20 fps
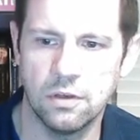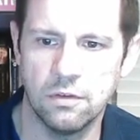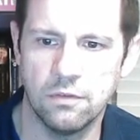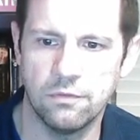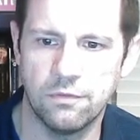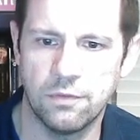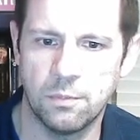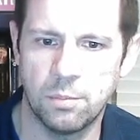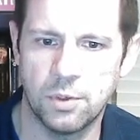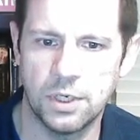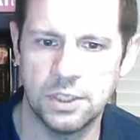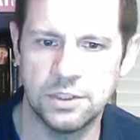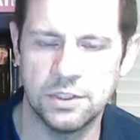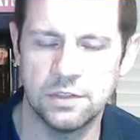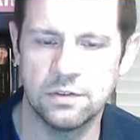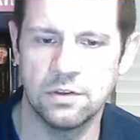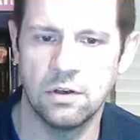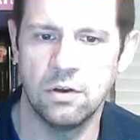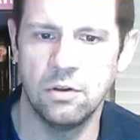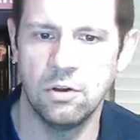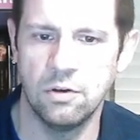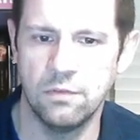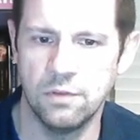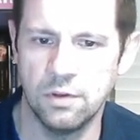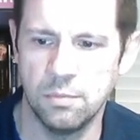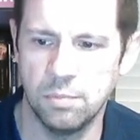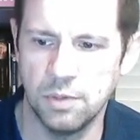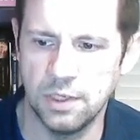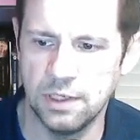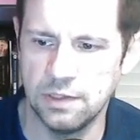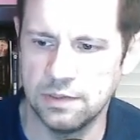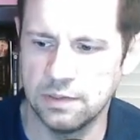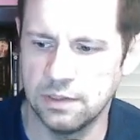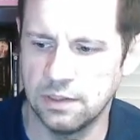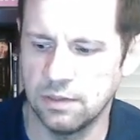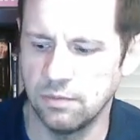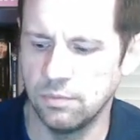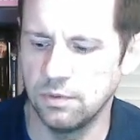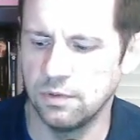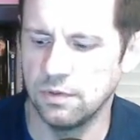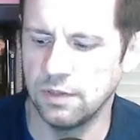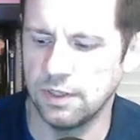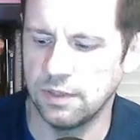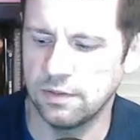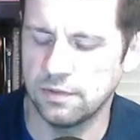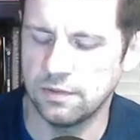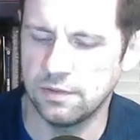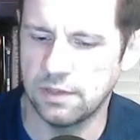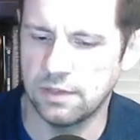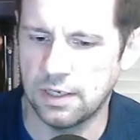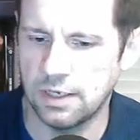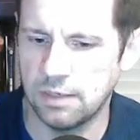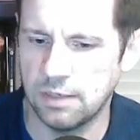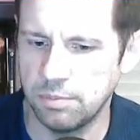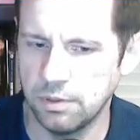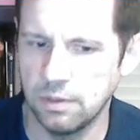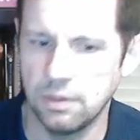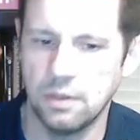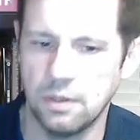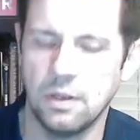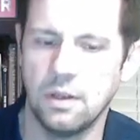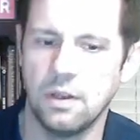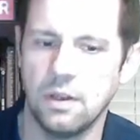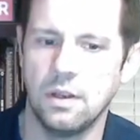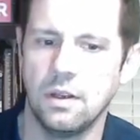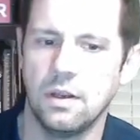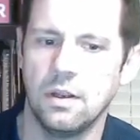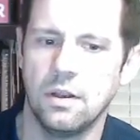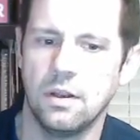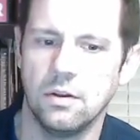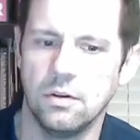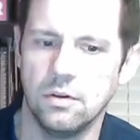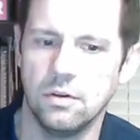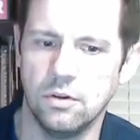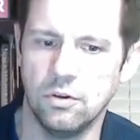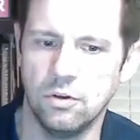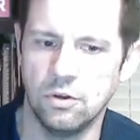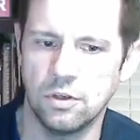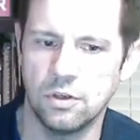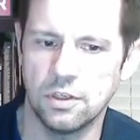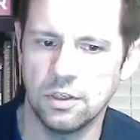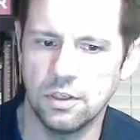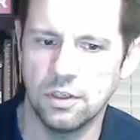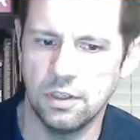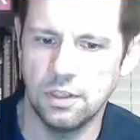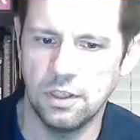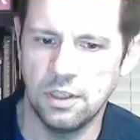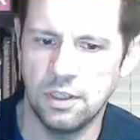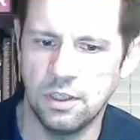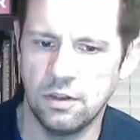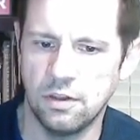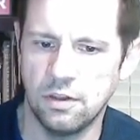for projects all over the place. And I was like, stop, look in the